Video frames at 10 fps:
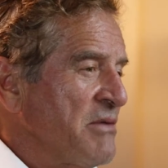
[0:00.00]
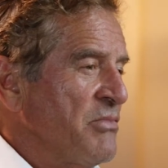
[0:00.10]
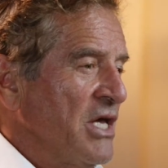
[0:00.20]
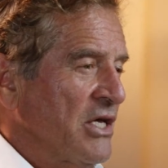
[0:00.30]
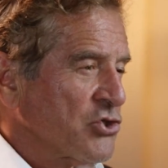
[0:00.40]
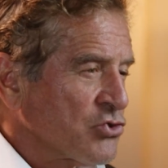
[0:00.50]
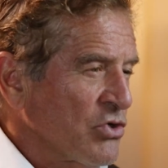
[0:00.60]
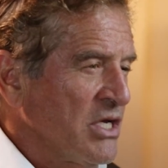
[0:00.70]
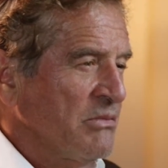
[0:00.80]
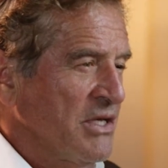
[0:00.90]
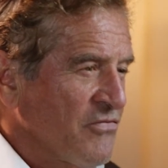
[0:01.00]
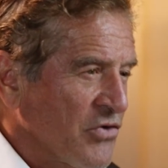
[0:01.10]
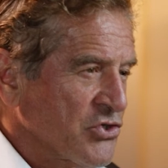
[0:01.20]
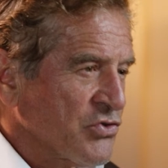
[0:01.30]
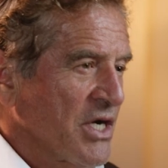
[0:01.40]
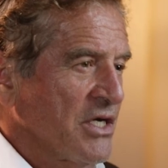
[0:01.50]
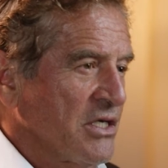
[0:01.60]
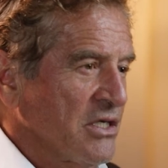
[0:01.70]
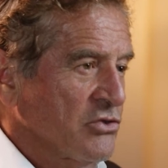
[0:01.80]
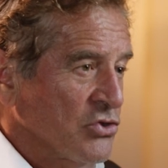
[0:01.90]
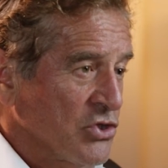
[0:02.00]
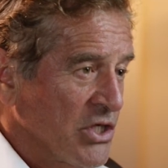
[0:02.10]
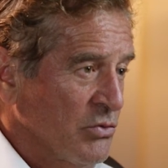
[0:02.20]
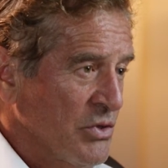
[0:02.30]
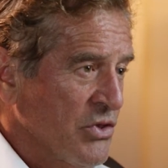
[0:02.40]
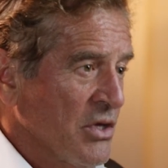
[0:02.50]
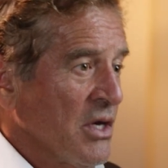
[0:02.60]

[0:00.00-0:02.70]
can be extremely frustrating to deal with.